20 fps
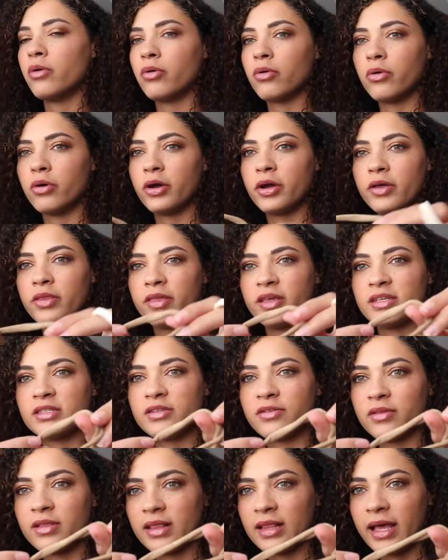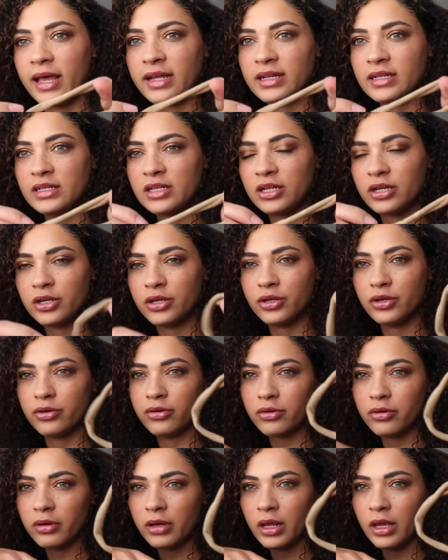or this light
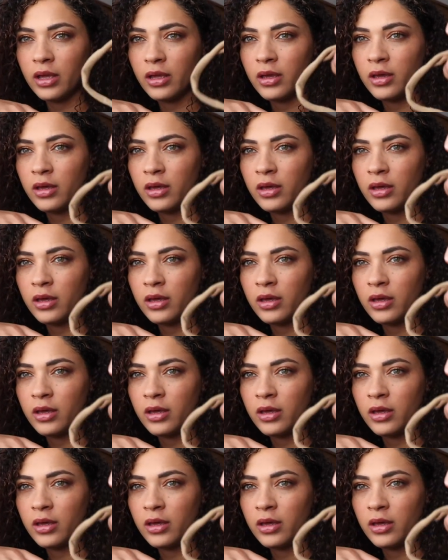nude.